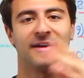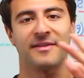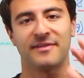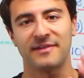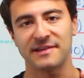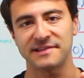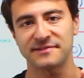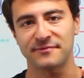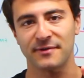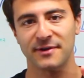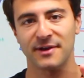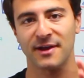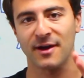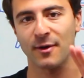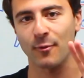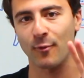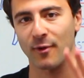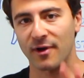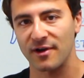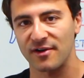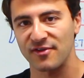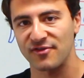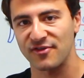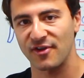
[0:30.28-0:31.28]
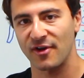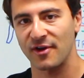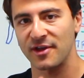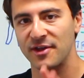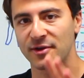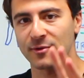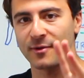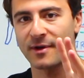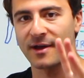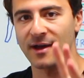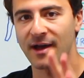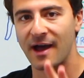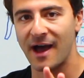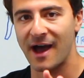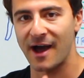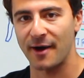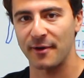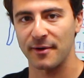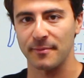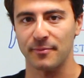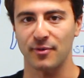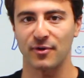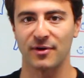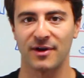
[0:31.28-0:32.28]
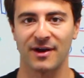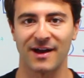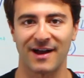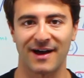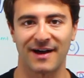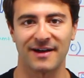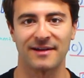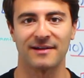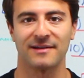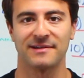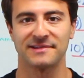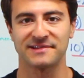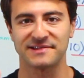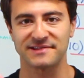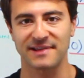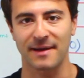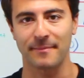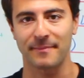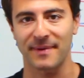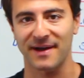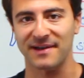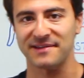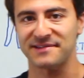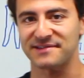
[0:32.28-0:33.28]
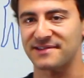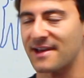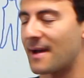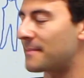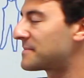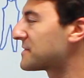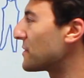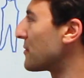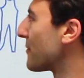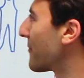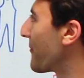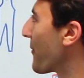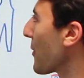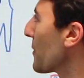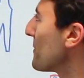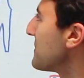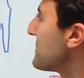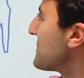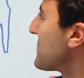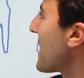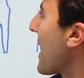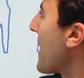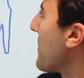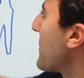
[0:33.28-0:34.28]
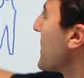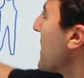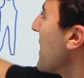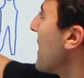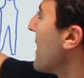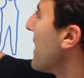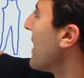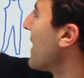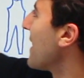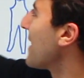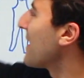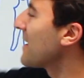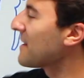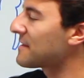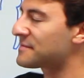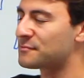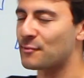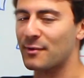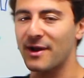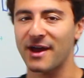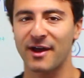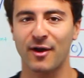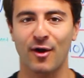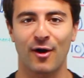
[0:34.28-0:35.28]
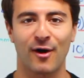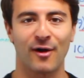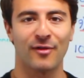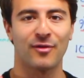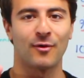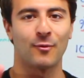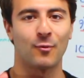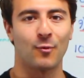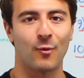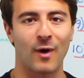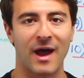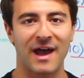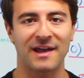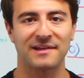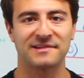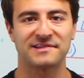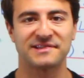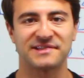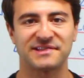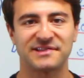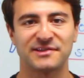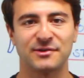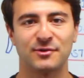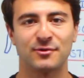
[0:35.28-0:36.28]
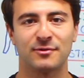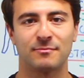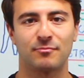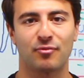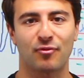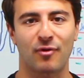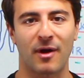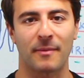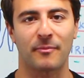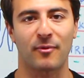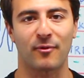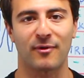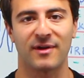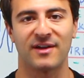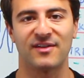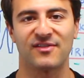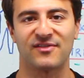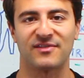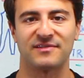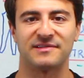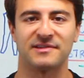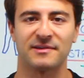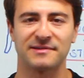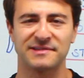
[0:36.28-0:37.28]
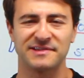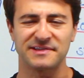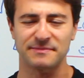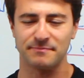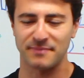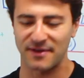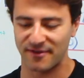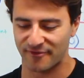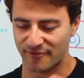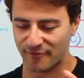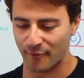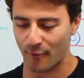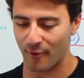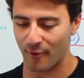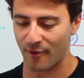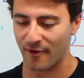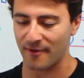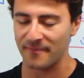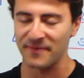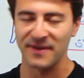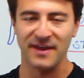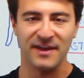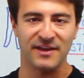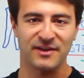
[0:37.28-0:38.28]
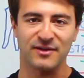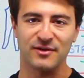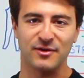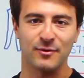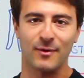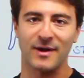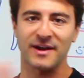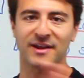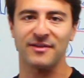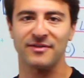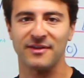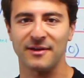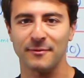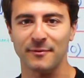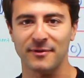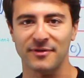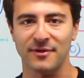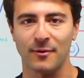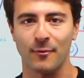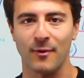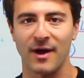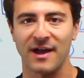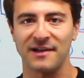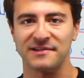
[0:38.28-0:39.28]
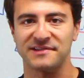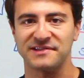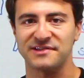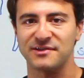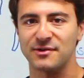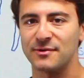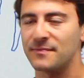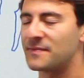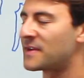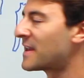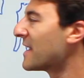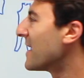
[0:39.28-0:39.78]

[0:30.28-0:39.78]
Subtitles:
this video we're going to show you how to put it on step by step. So the first step is what I call the wetsuit preparation. This is before you do anything with the wetsuit,